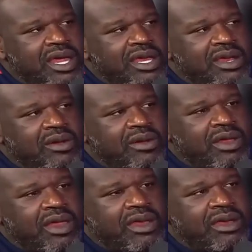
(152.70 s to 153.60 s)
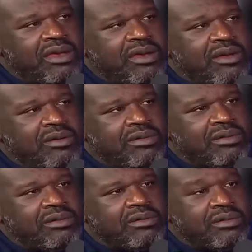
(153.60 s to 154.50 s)
And you know, and you know,
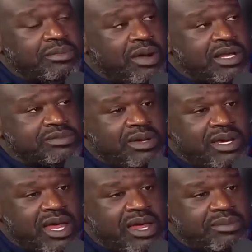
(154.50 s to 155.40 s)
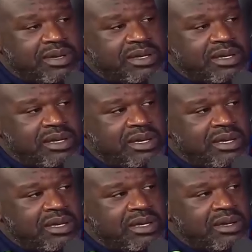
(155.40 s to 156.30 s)
LeBron's my guy, but
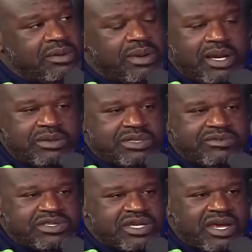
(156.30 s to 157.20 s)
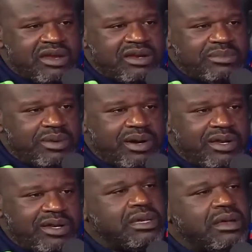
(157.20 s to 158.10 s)
nobody was ever scared of
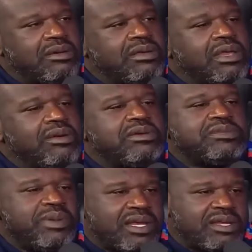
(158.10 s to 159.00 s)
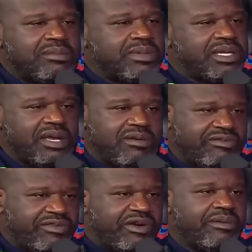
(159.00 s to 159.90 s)
LeBron. No, they respect him, but they don't
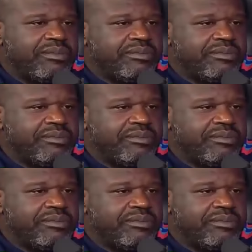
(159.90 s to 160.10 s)
fear him.